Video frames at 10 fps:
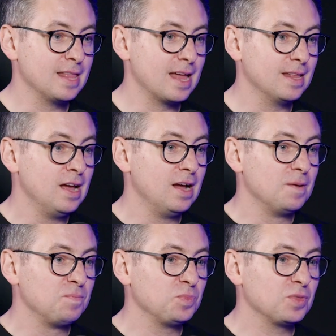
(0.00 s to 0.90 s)
And then
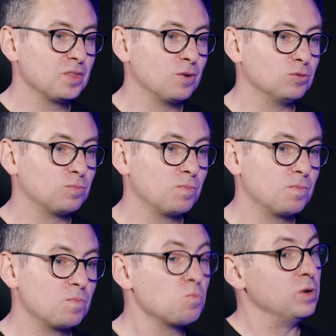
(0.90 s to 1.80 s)
we used
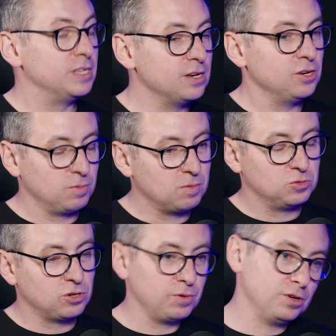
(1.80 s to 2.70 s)

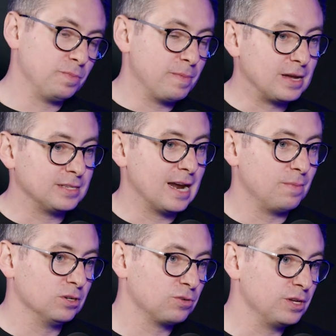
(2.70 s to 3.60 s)
to be based in Edinburgh.